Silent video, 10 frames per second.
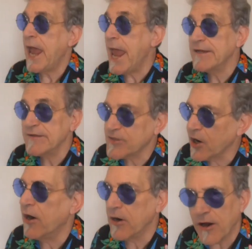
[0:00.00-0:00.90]
And it's
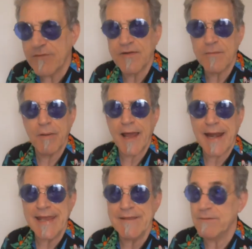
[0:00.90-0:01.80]
gone on for
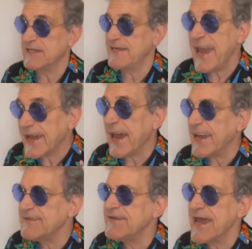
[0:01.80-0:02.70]
bloody
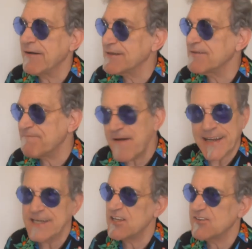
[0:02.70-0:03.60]
decades now. It's a fucking